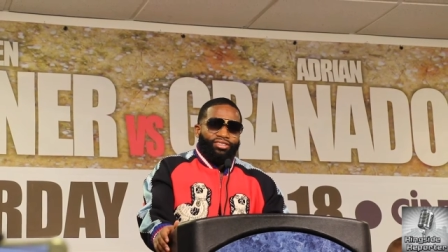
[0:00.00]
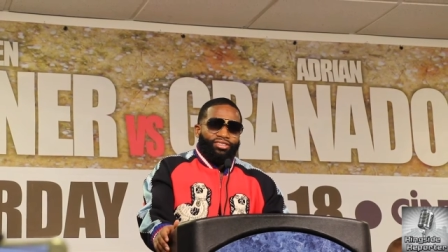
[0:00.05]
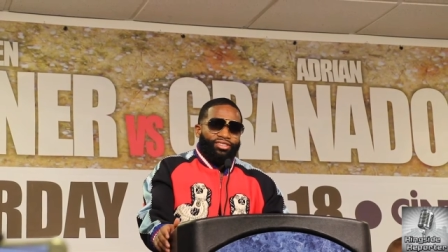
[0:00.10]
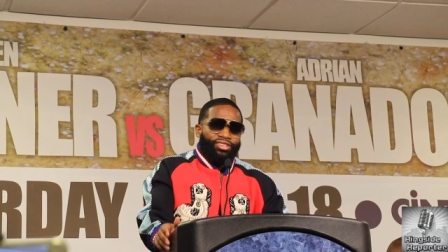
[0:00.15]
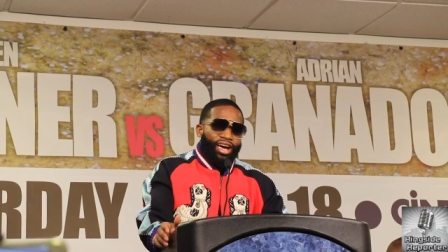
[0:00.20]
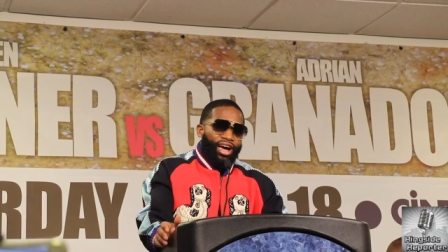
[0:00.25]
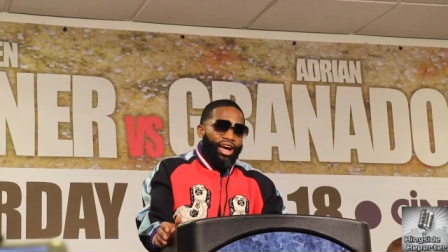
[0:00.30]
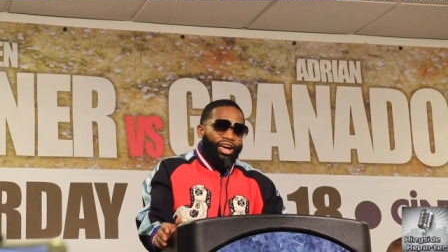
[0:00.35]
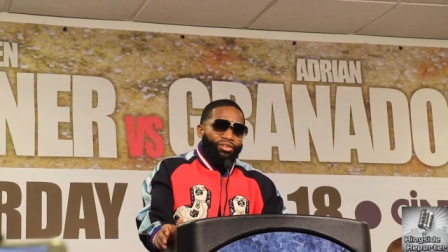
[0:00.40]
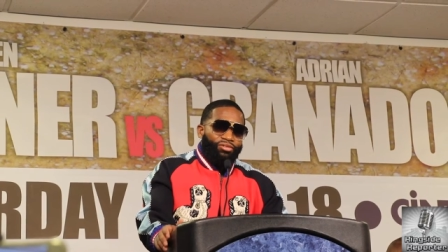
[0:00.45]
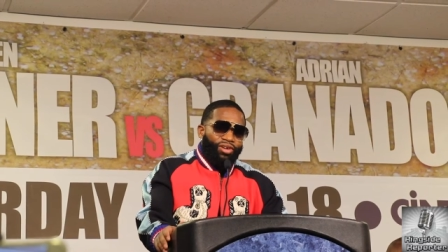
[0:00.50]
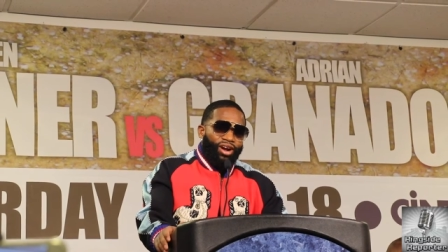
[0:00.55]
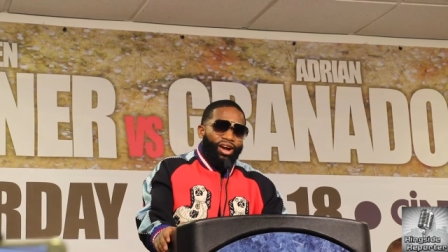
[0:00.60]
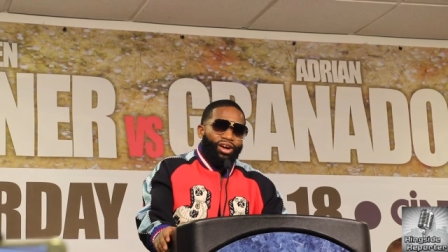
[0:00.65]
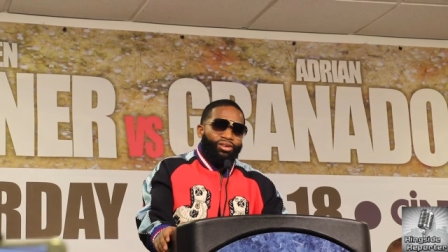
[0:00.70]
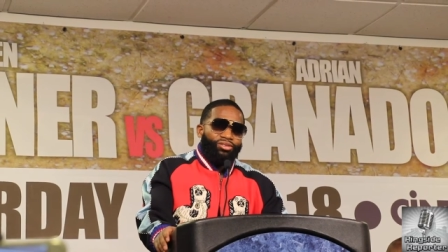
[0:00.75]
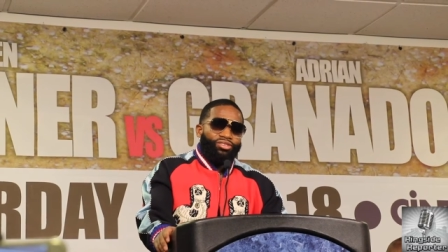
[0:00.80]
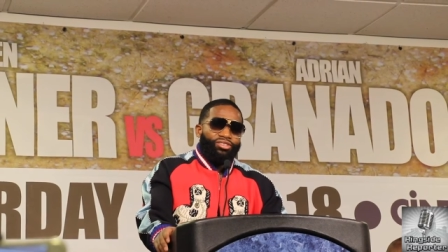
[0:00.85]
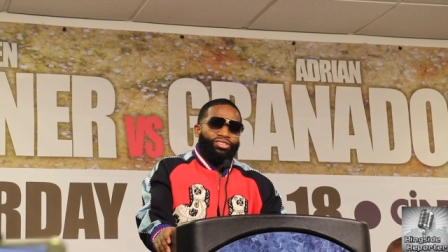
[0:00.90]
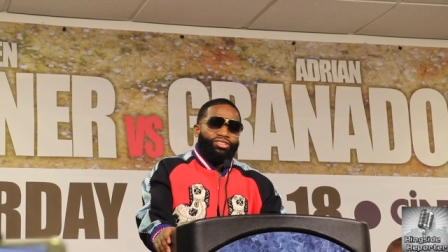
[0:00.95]
nine
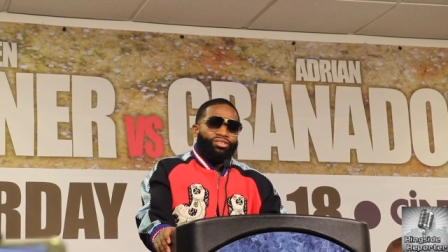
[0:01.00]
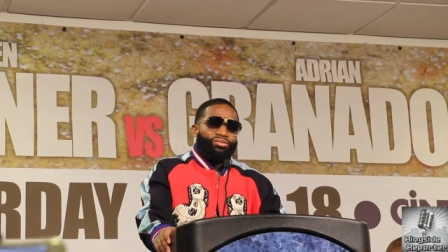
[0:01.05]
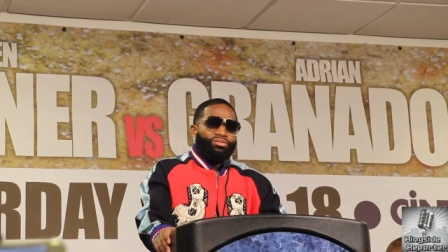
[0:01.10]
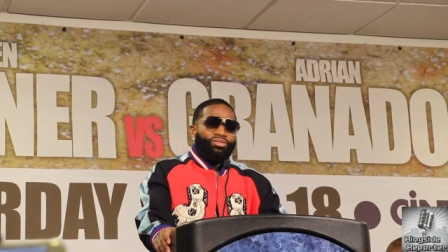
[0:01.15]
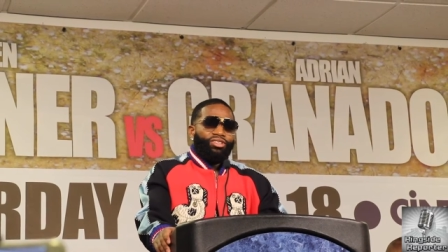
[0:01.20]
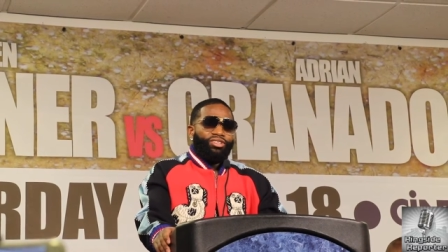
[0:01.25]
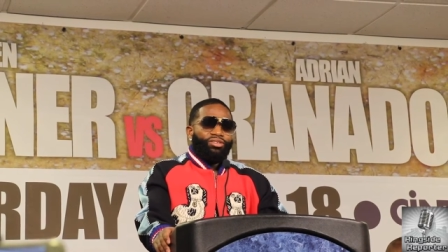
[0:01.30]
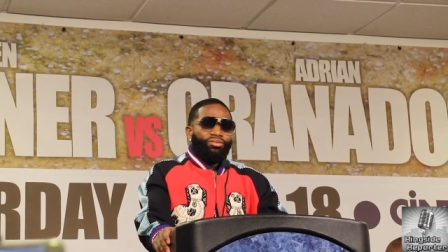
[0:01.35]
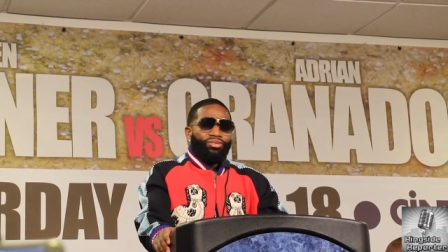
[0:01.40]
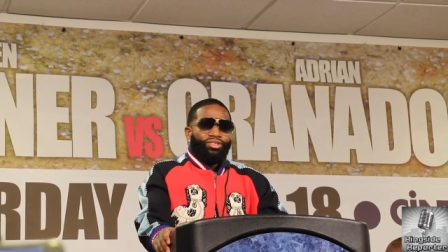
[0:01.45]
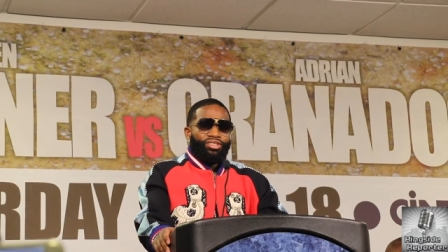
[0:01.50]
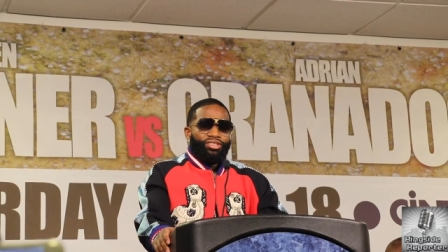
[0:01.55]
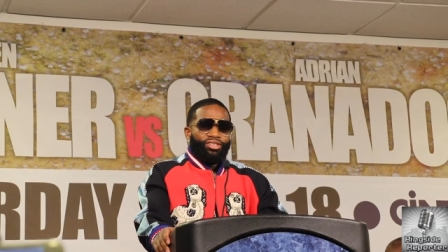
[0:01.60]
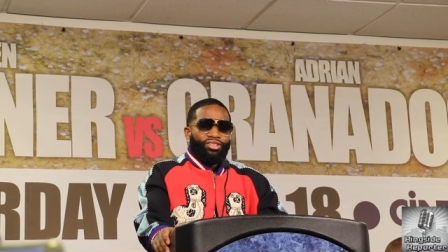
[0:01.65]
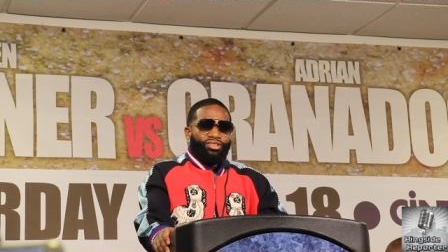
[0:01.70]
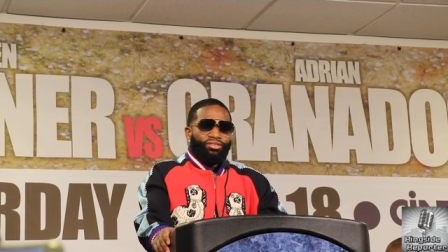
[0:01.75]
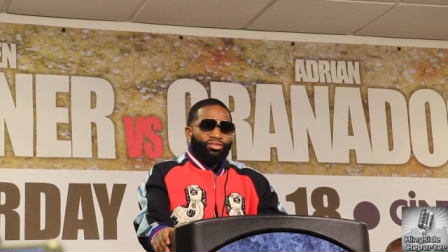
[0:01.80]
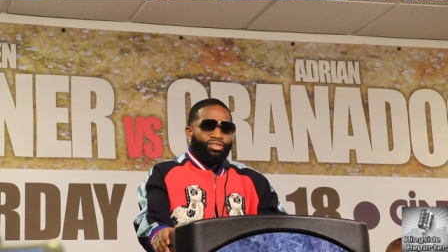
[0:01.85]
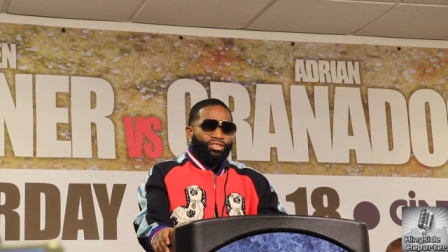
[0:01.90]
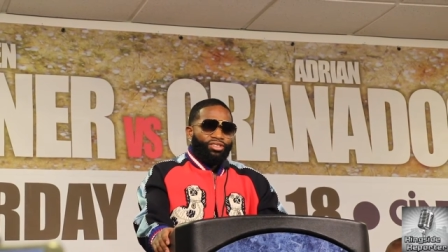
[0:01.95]
rounds with with
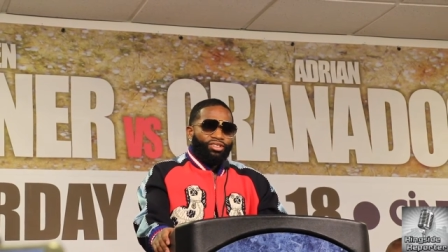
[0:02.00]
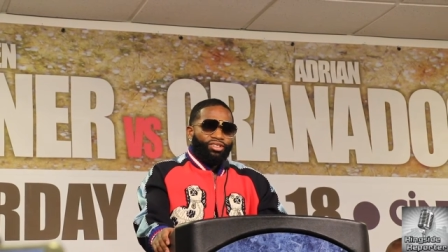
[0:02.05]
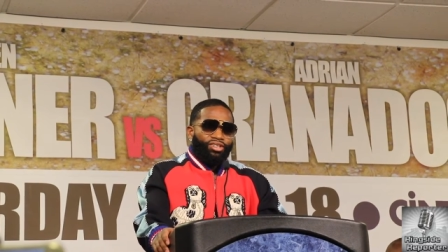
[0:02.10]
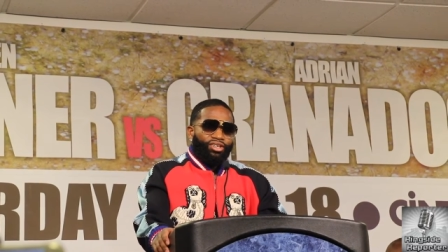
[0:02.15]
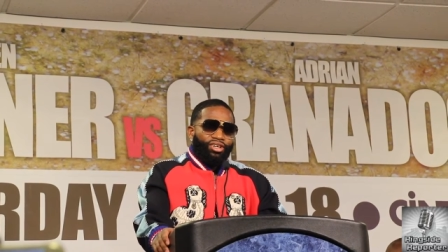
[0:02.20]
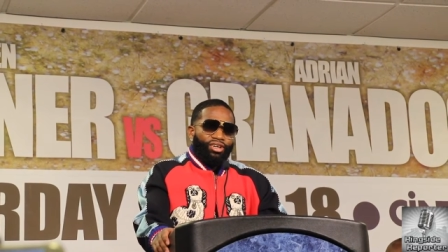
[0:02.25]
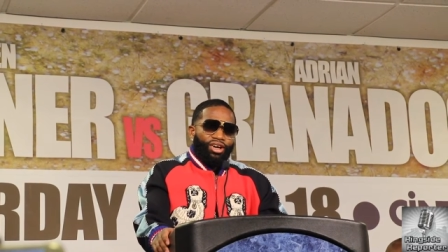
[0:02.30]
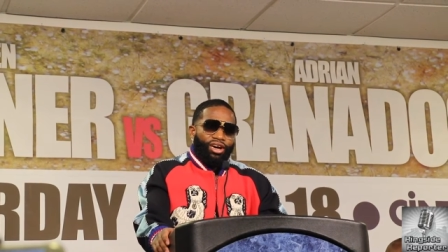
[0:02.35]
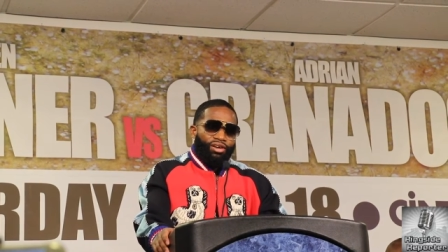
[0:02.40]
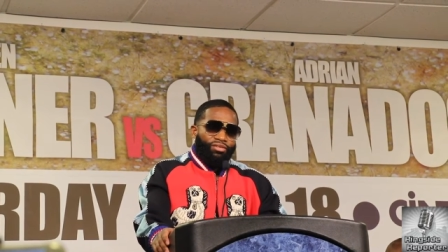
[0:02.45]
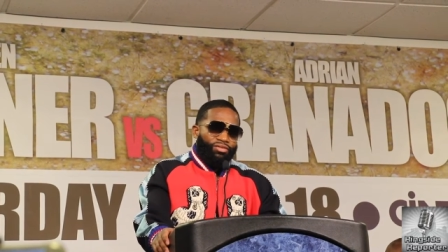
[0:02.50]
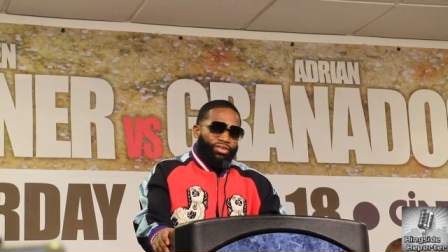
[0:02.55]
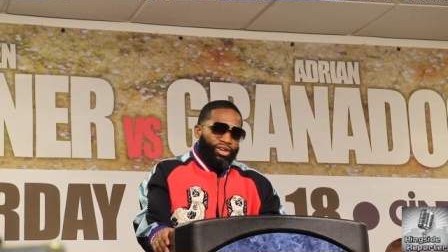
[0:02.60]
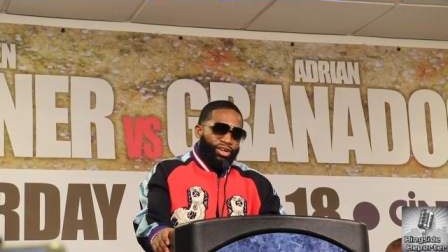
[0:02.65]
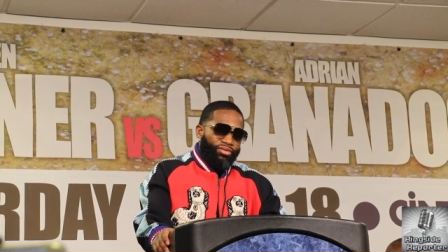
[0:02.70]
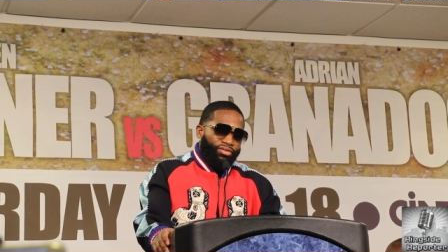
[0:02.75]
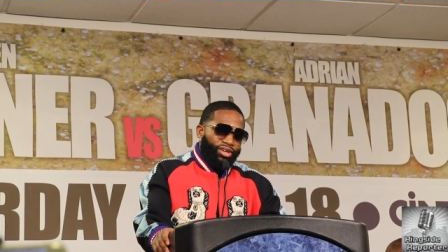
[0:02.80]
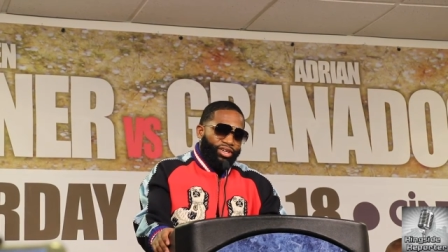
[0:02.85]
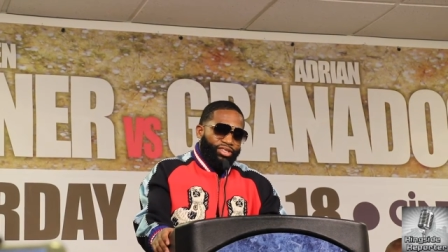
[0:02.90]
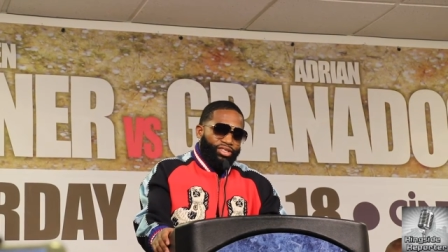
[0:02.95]
a with a, a
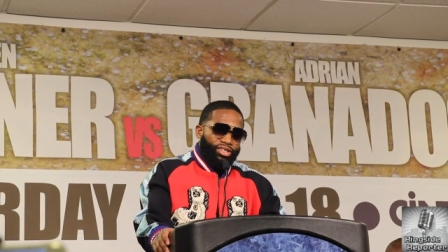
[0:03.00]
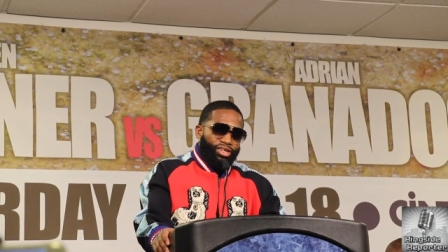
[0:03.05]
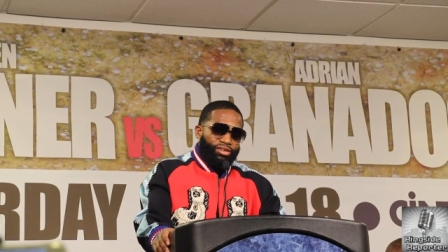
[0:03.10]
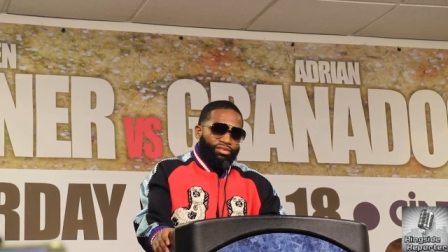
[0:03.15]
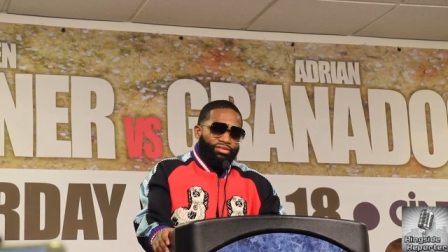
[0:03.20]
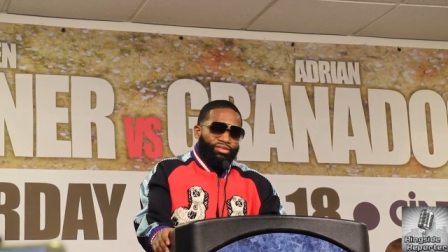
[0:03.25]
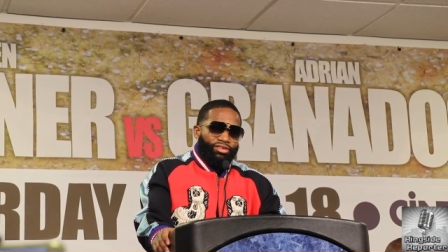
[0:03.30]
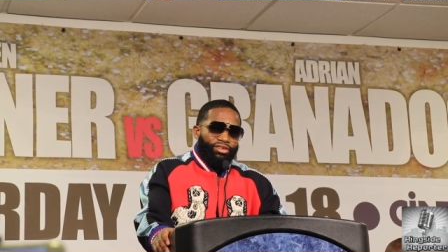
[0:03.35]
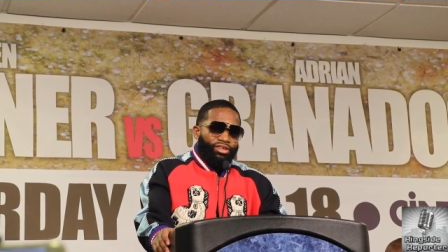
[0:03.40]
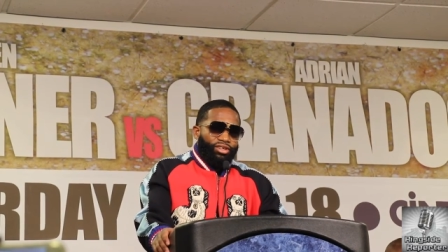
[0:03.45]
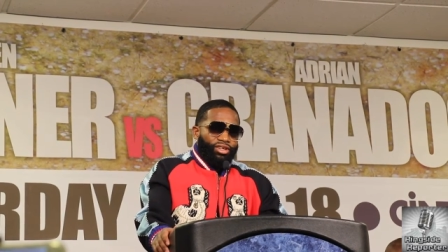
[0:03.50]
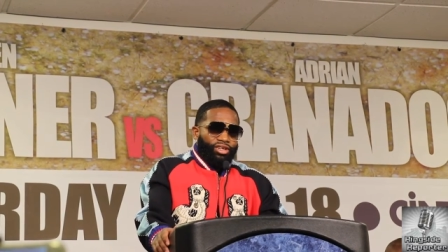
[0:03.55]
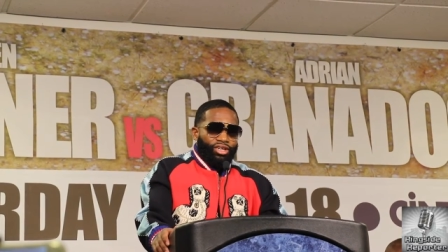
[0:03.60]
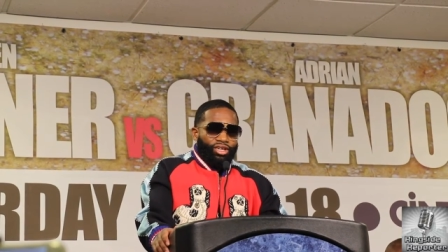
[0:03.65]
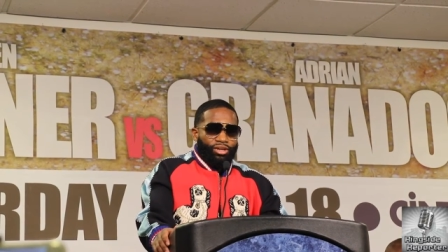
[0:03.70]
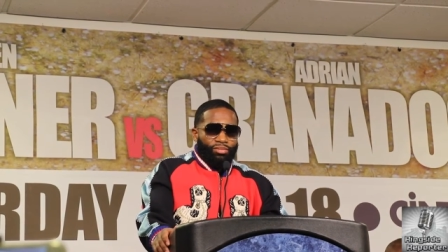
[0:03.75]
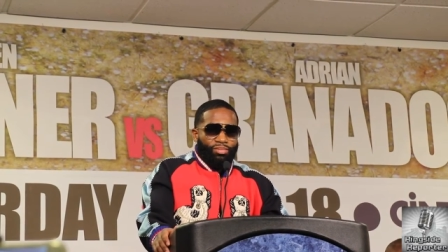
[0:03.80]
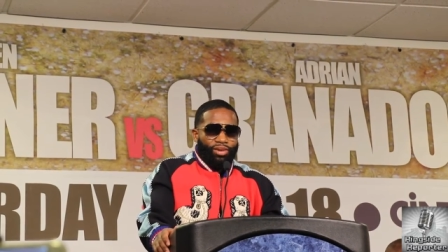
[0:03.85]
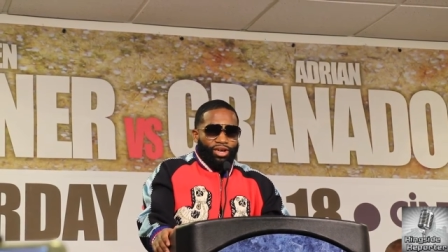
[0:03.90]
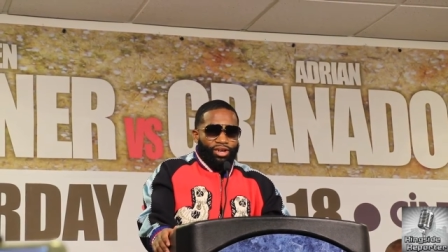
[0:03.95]
very very tough
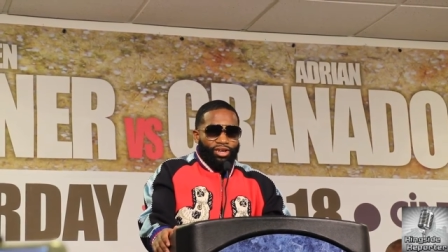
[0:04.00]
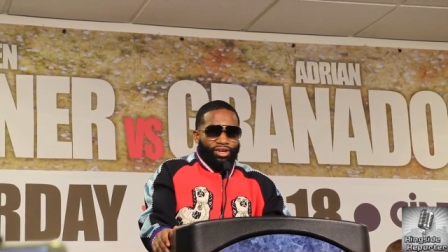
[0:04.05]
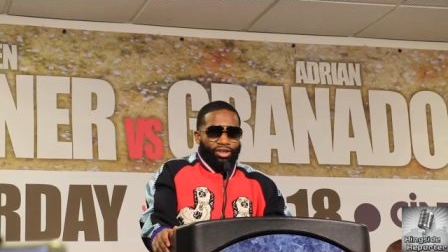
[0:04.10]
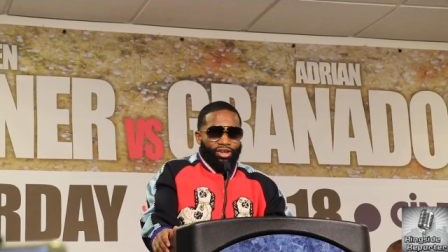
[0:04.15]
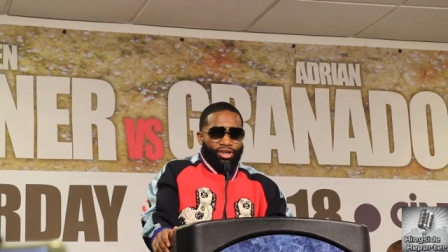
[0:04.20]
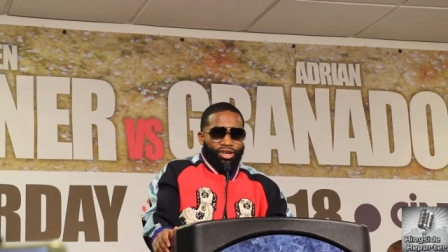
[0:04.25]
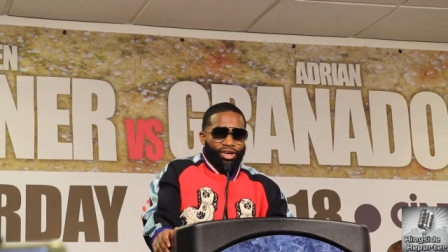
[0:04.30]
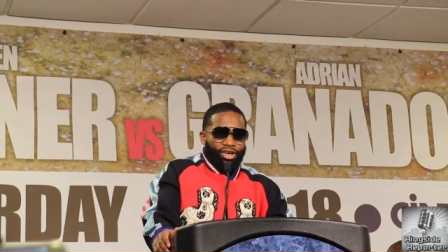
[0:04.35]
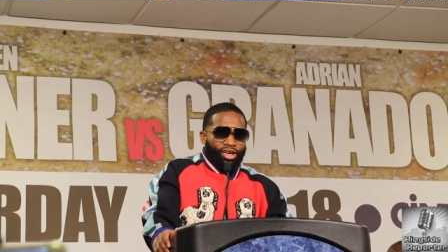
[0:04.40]
competitor.